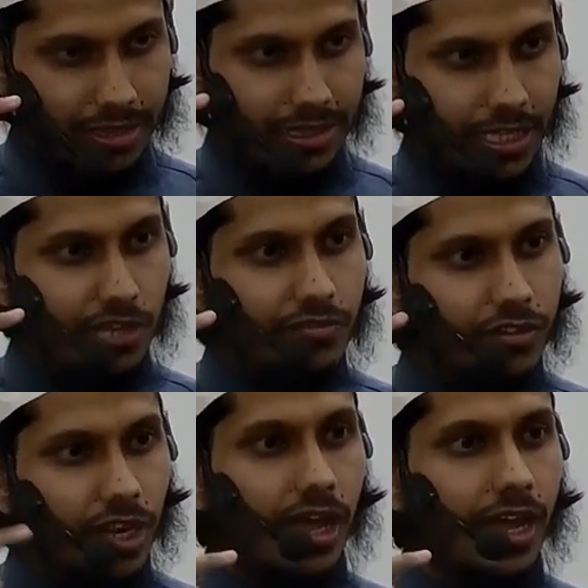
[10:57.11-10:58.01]
The
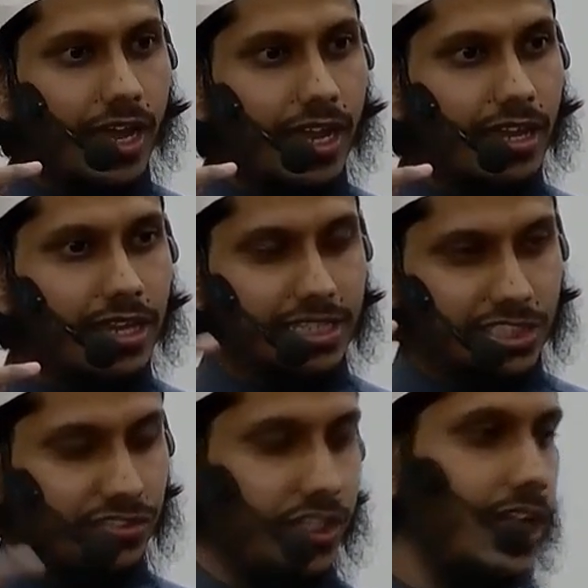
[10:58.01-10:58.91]
evil eye
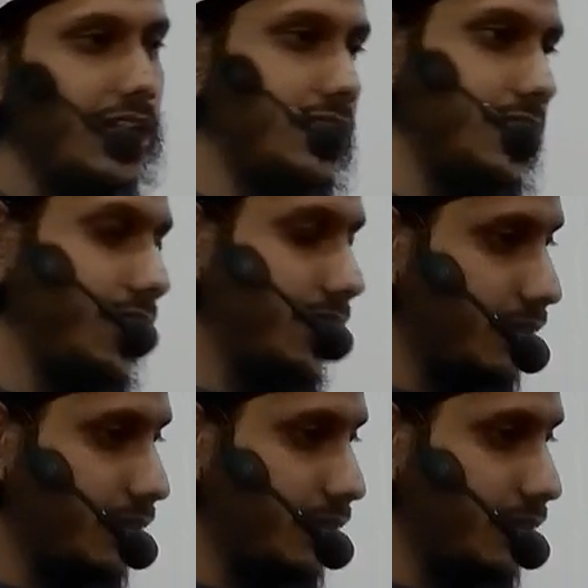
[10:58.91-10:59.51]
is a reality.